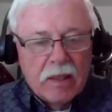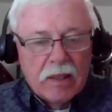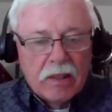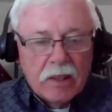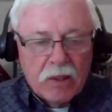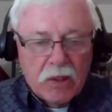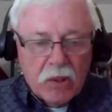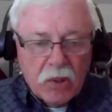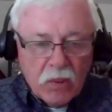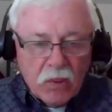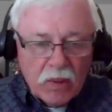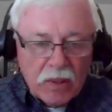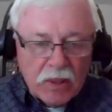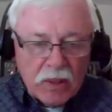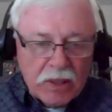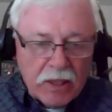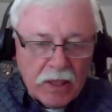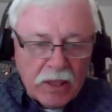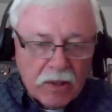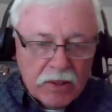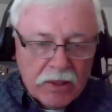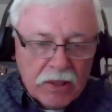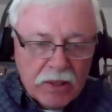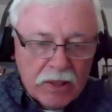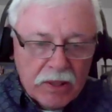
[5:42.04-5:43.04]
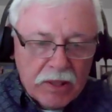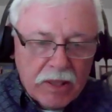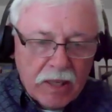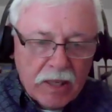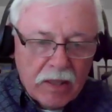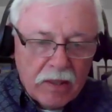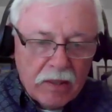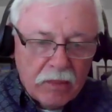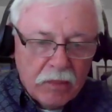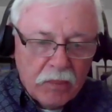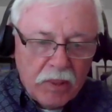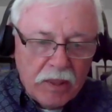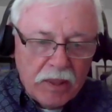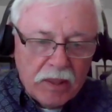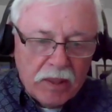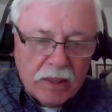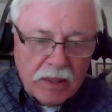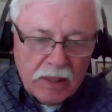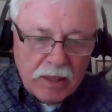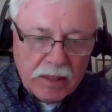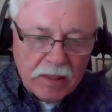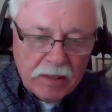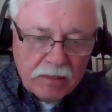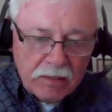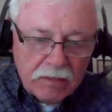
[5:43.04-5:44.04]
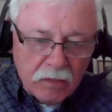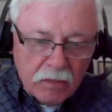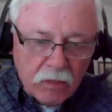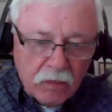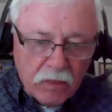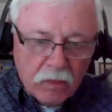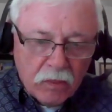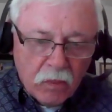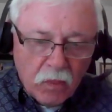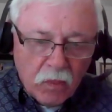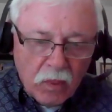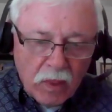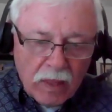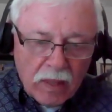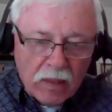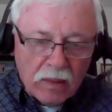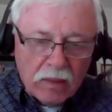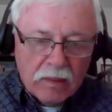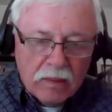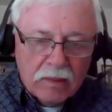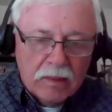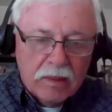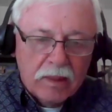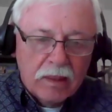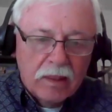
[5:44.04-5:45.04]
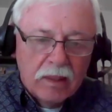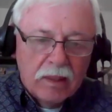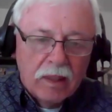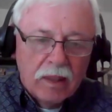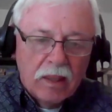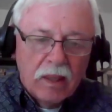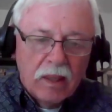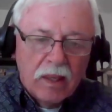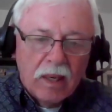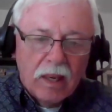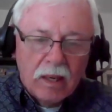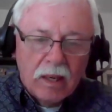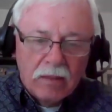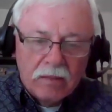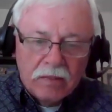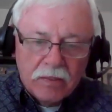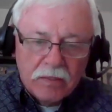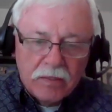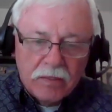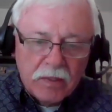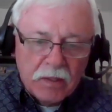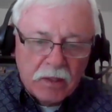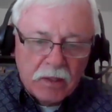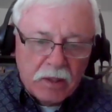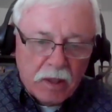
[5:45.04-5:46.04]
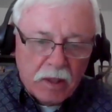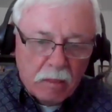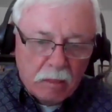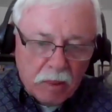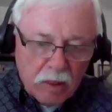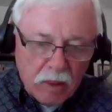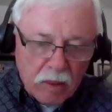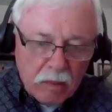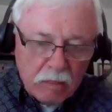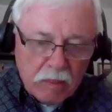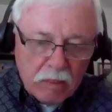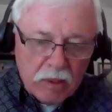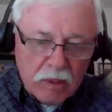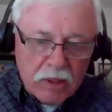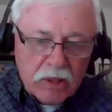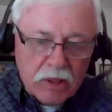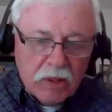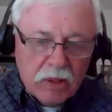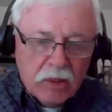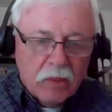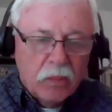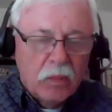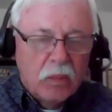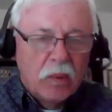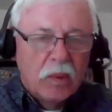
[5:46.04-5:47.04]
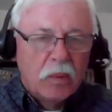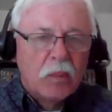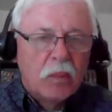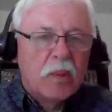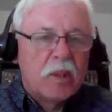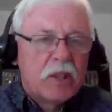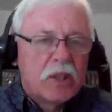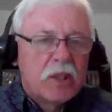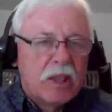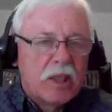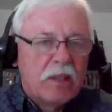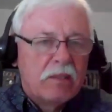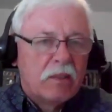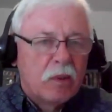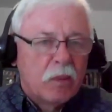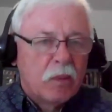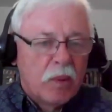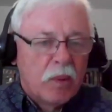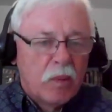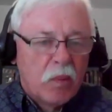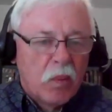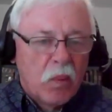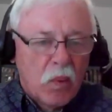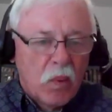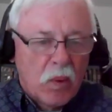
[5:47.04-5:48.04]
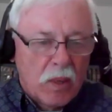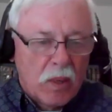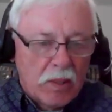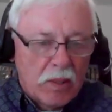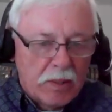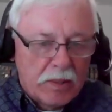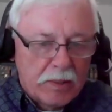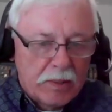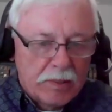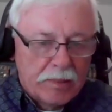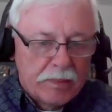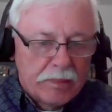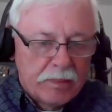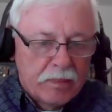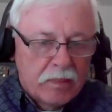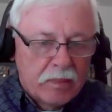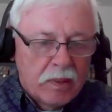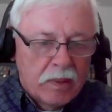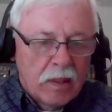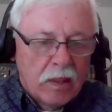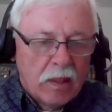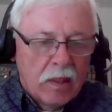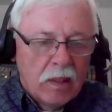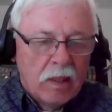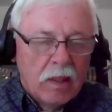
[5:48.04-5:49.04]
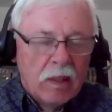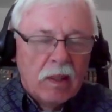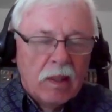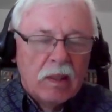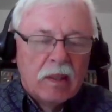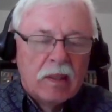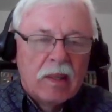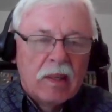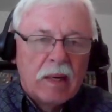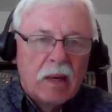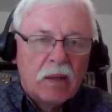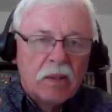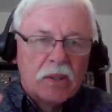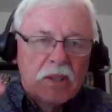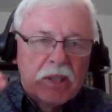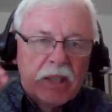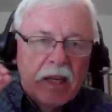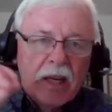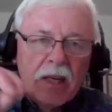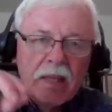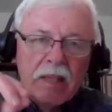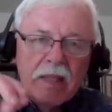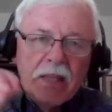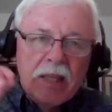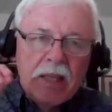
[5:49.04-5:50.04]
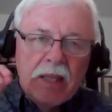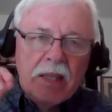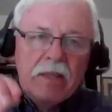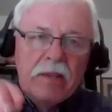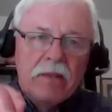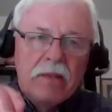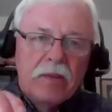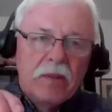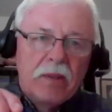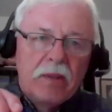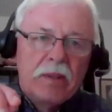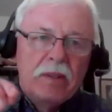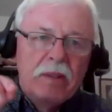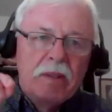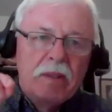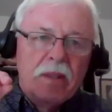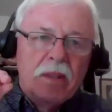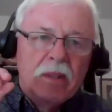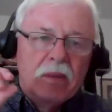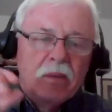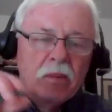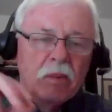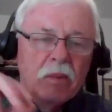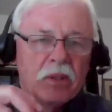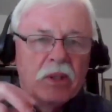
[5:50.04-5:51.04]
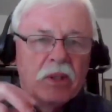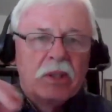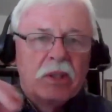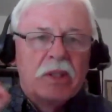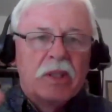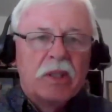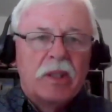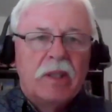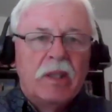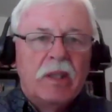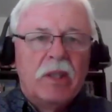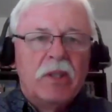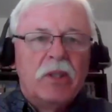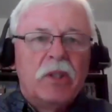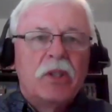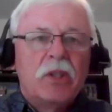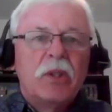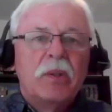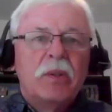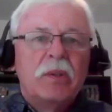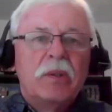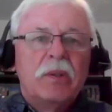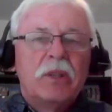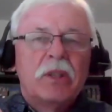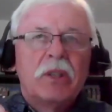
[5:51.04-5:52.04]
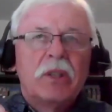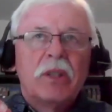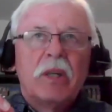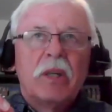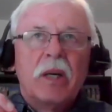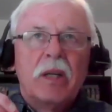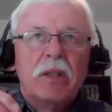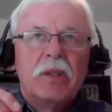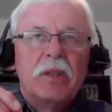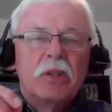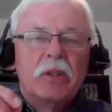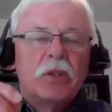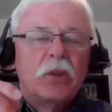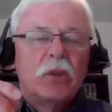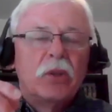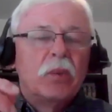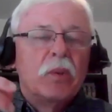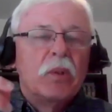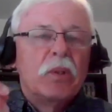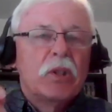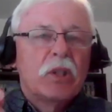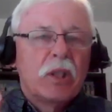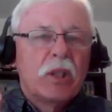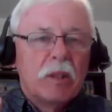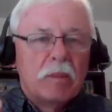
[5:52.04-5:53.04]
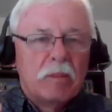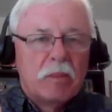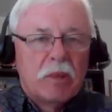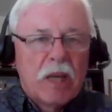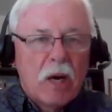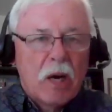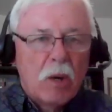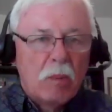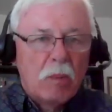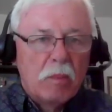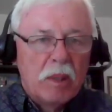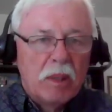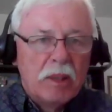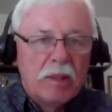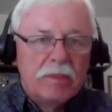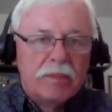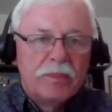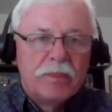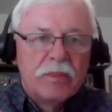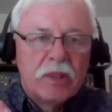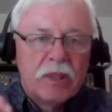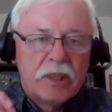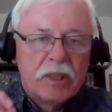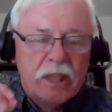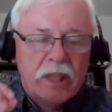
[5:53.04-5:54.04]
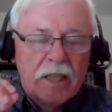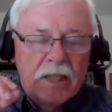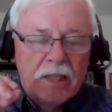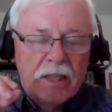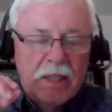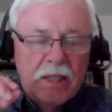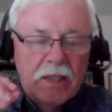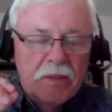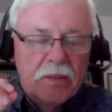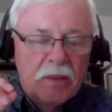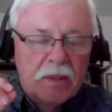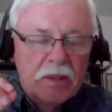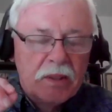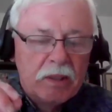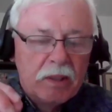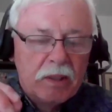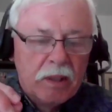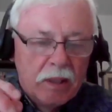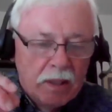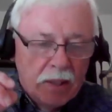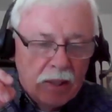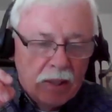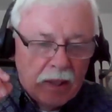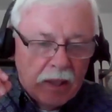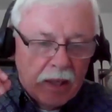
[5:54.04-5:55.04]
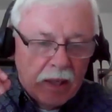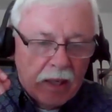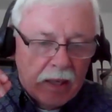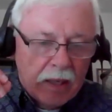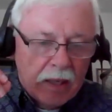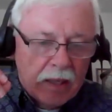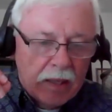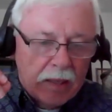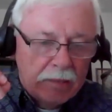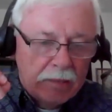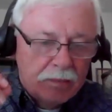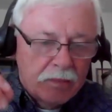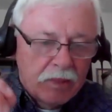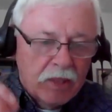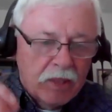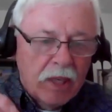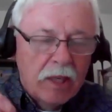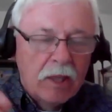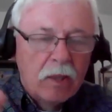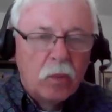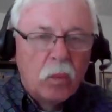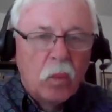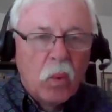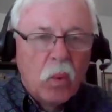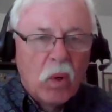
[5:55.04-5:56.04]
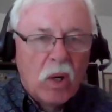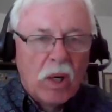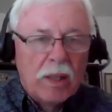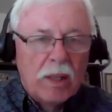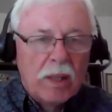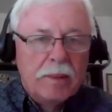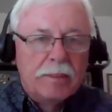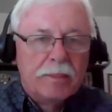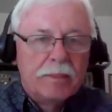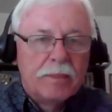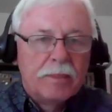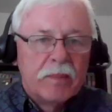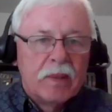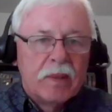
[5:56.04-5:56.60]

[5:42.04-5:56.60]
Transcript: The Torah tells us that we live well and fulfill our purpose will receive a reward. Now, Sanhedrin, which is in the Jewish Jerusalem Talmud, Sanhedrin 10:1.